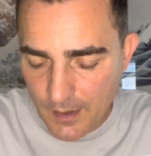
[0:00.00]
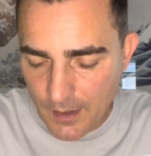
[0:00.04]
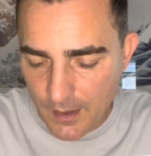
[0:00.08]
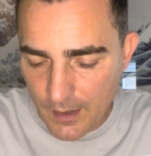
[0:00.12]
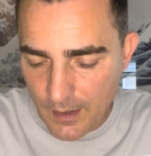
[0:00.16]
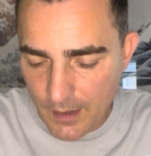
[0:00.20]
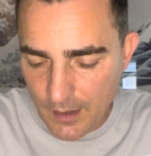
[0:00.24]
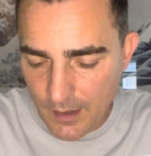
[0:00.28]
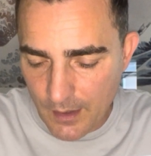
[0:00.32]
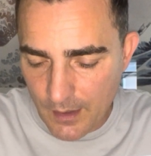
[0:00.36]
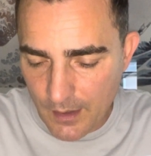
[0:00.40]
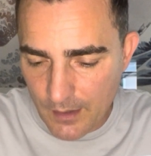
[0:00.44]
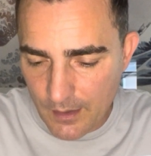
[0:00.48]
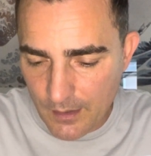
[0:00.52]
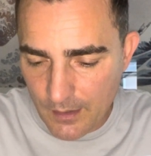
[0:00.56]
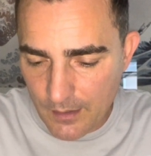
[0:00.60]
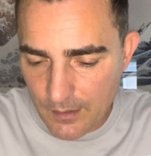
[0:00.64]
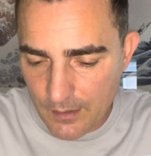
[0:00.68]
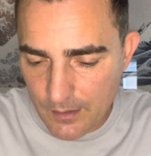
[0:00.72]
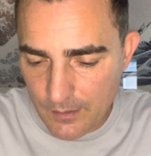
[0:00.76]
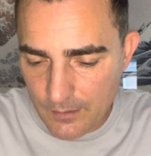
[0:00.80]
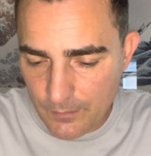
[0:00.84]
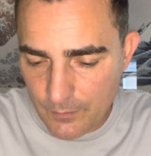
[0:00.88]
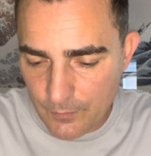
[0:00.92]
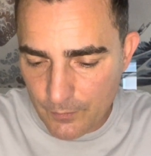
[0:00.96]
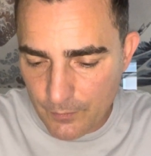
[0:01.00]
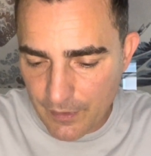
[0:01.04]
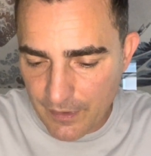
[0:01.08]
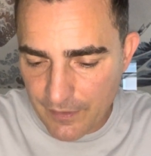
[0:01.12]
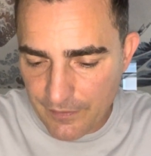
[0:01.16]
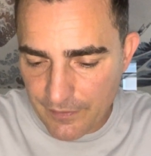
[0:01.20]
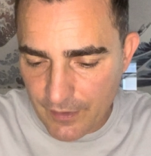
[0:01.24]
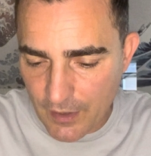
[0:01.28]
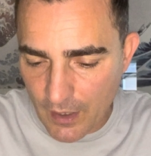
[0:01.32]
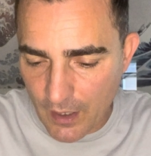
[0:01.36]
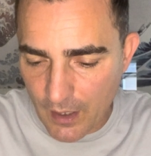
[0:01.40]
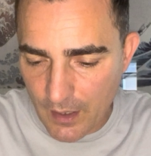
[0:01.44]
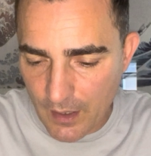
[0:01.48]

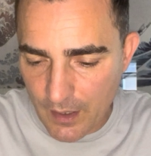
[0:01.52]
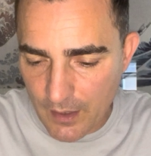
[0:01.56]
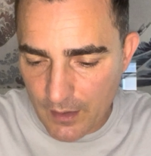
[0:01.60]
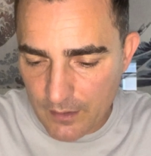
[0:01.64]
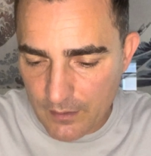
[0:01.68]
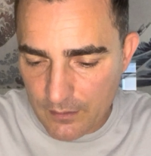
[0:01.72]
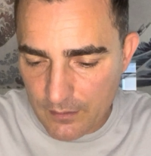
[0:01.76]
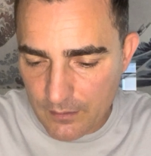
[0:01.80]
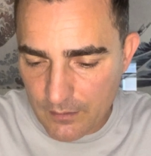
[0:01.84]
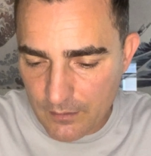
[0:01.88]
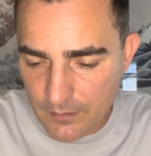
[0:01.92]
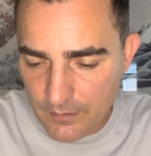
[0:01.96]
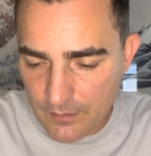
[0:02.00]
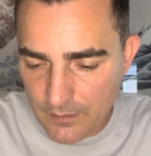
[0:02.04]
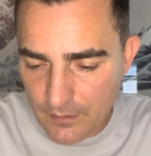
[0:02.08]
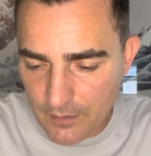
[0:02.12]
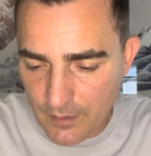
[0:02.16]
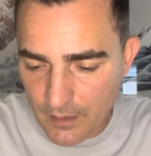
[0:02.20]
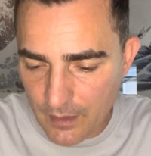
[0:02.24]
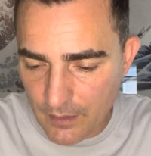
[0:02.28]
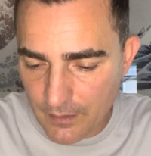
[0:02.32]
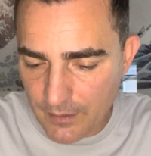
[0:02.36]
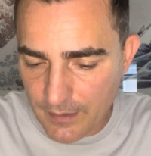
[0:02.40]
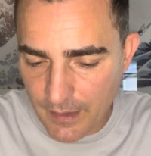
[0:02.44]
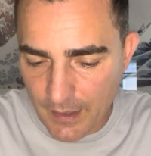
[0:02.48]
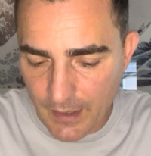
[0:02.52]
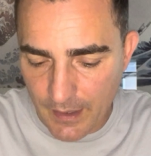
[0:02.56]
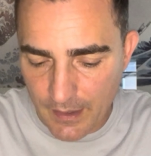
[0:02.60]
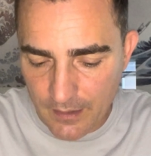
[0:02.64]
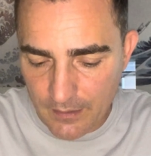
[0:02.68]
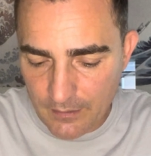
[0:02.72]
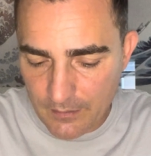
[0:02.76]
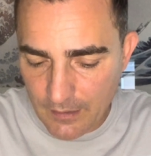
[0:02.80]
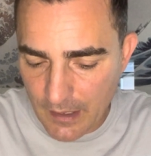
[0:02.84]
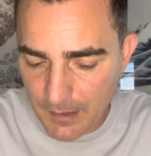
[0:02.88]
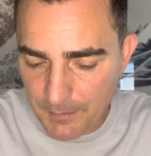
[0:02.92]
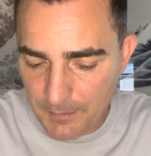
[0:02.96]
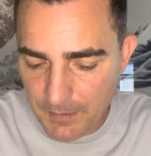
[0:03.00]
We've got,
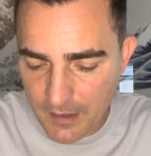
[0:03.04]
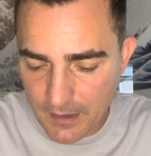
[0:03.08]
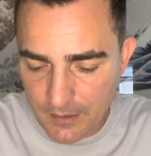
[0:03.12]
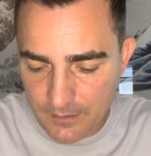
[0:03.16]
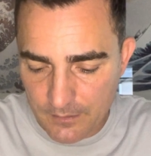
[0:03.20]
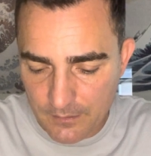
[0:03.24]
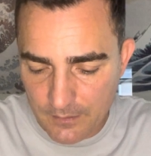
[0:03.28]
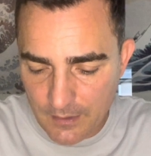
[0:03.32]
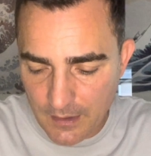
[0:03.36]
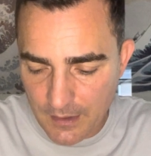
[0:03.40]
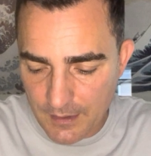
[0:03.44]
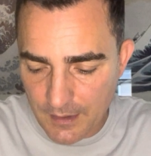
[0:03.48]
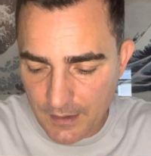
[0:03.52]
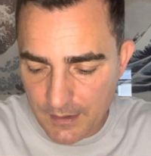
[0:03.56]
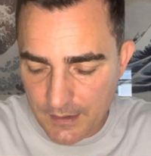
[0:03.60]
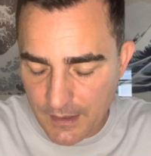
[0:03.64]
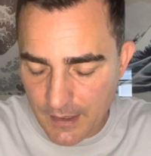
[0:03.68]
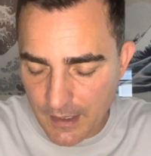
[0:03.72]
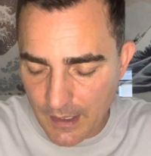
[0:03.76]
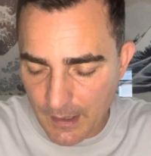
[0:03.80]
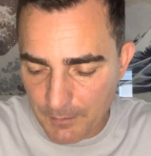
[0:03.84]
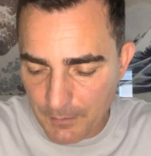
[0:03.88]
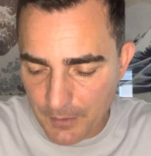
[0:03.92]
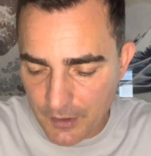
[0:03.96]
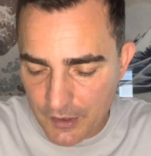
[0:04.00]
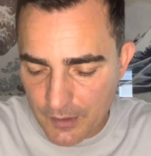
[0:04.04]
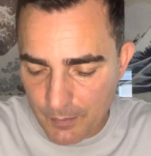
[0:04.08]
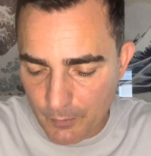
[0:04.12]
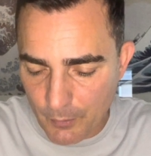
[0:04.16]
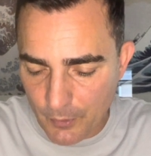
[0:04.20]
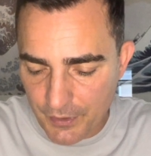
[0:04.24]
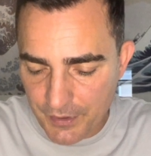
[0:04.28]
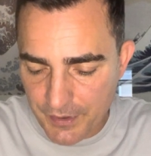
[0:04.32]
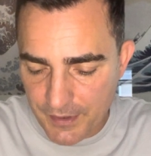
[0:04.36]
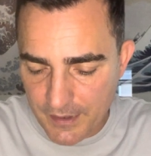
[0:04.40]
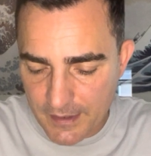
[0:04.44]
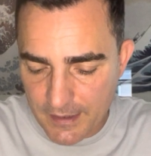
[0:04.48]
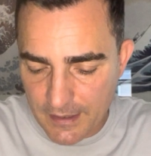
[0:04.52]
yeah, I mean, it doesn't get much more
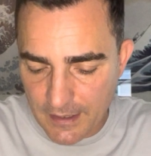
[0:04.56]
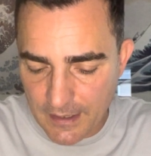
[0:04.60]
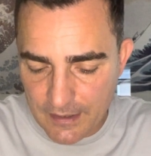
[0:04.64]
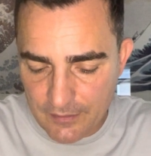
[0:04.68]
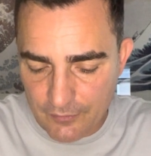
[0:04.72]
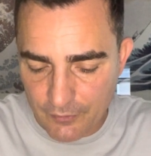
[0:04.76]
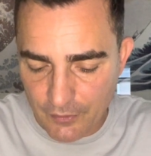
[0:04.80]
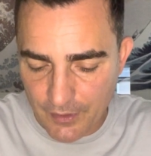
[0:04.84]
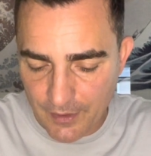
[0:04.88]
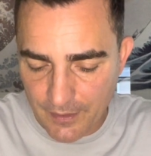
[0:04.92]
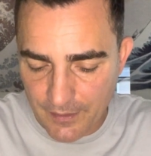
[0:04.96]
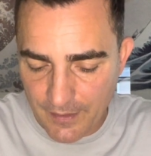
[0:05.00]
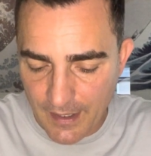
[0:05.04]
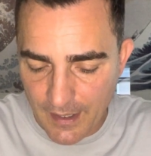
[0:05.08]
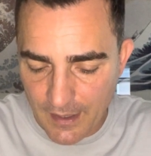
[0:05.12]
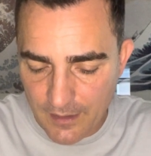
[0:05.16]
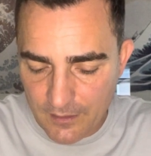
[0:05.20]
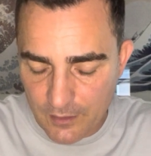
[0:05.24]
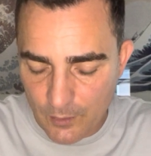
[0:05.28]
successful than that.